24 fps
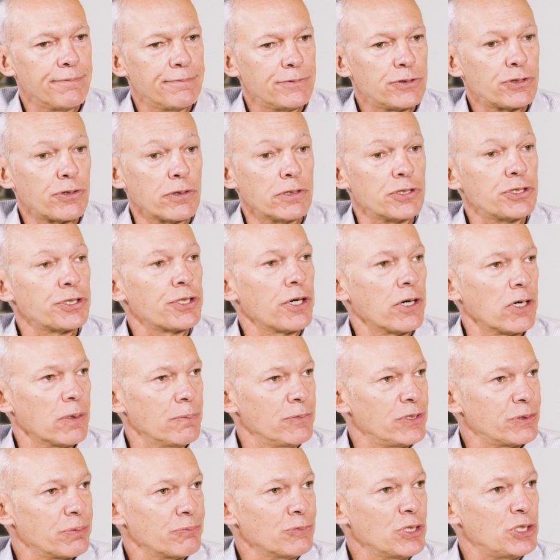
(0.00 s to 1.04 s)
search
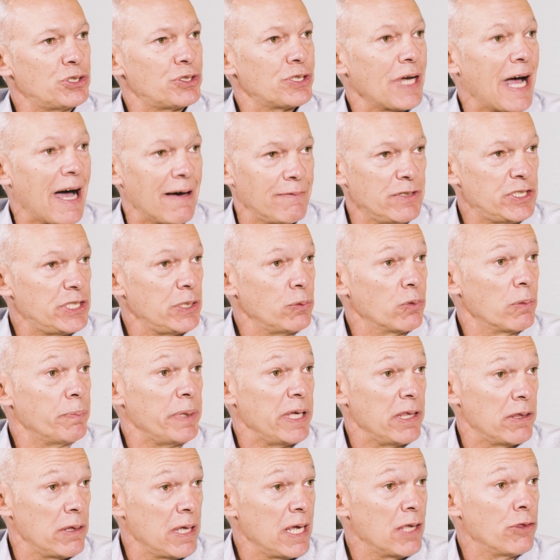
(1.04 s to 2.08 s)
terms, which obviously will
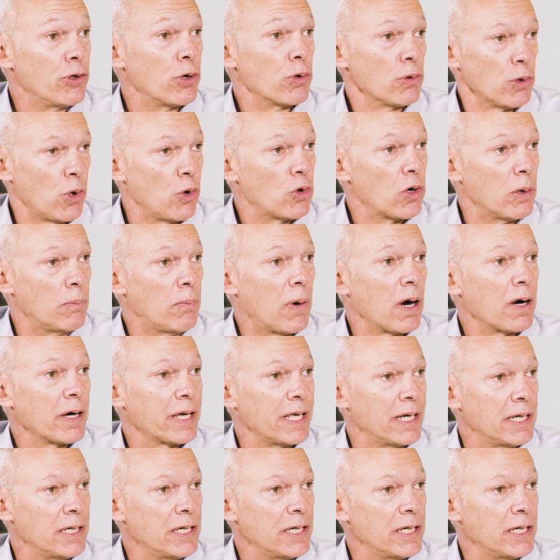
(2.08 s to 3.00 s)
be in their local market